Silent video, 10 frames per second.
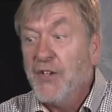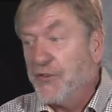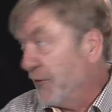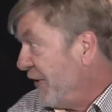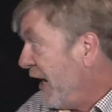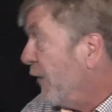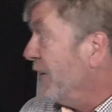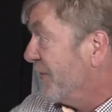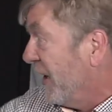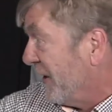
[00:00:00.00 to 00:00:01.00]
So now
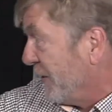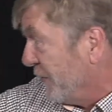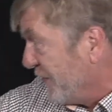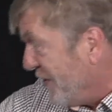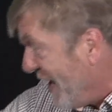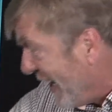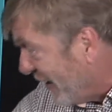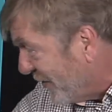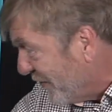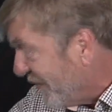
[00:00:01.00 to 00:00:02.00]
we've got to use
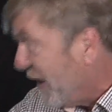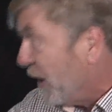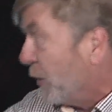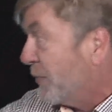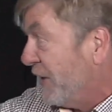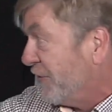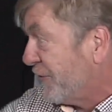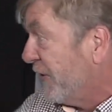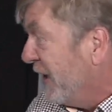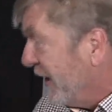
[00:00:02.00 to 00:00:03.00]
negative air
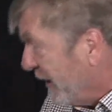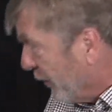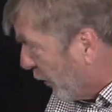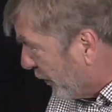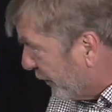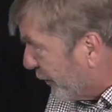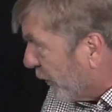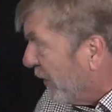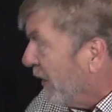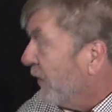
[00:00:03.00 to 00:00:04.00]
pressure in order
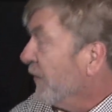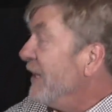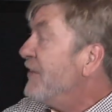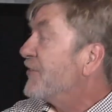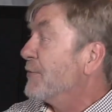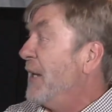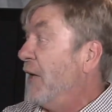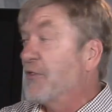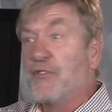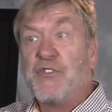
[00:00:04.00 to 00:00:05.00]
for least
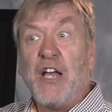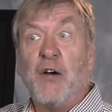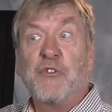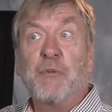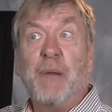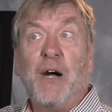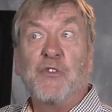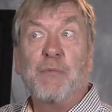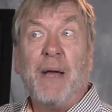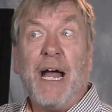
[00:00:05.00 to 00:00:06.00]
amount of sound to
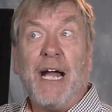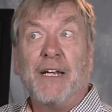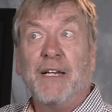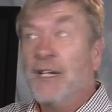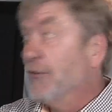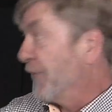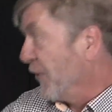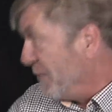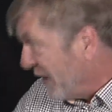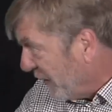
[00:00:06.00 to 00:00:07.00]
bounce back, for
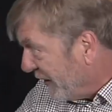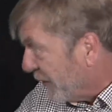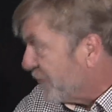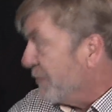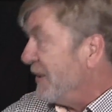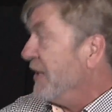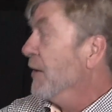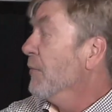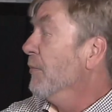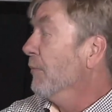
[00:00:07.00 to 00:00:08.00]
the middle ear to be
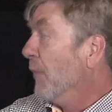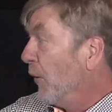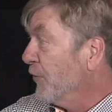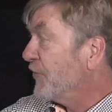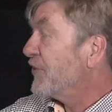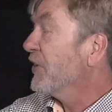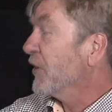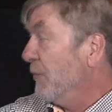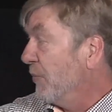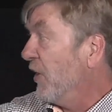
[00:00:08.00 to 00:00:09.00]
most
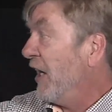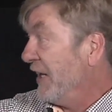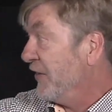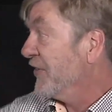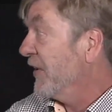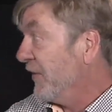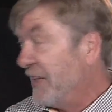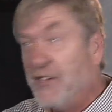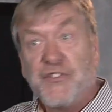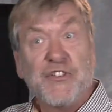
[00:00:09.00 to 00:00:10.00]
compliant,
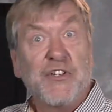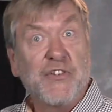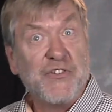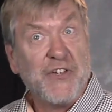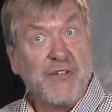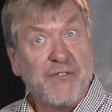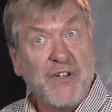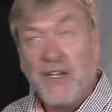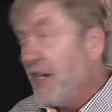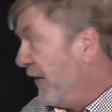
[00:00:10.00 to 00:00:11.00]
least
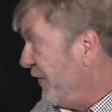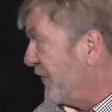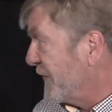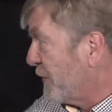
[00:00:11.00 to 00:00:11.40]
stiff. And this is